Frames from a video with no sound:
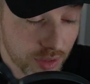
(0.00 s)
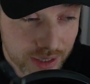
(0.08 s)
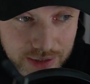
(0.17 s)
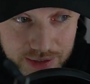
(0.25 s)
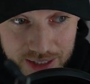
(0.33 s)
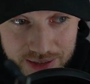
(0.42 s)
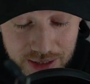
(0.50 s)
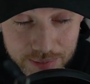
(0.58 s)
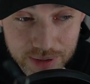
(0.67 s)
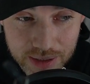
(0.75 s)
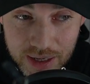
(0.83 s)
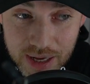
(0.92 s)
or they could say
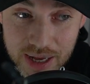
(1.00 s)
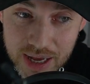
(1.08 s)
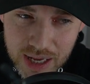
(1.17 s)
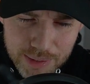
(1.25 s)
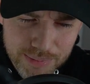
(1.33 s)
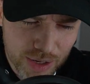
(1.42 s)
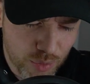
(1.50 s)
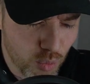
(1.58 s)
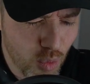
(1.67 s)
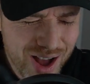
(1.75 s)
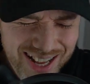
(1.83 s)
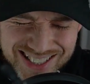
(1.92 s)
something and I'm like,
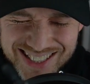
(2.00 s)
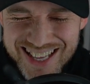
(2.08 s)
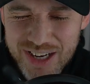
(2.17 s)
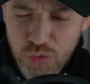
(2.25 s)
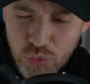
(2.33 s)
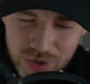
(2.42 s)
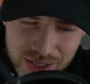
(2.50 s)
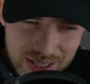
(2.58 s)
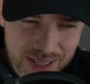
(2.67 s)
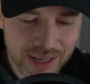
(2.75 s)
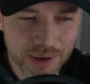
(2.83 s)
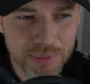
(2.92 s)
what? Like,
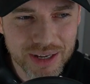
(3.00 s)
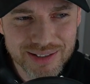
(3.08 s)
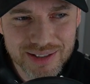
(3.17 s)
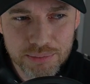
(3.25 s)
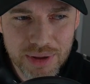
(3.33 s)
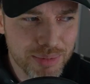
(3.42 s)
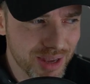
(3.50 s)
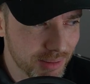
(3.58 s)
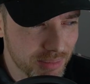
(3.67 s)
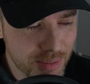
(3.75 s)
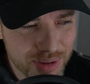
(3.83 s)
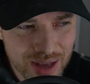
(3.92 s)
really? And I'm like,
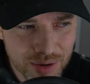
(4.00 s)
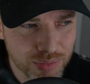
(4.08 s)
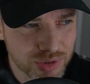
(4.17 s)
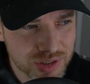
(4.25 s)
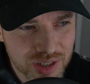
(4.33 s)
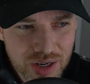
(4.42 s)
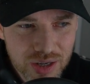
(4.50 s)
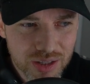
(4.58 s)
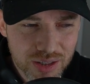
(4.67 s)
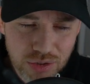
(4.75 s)
maybe I was a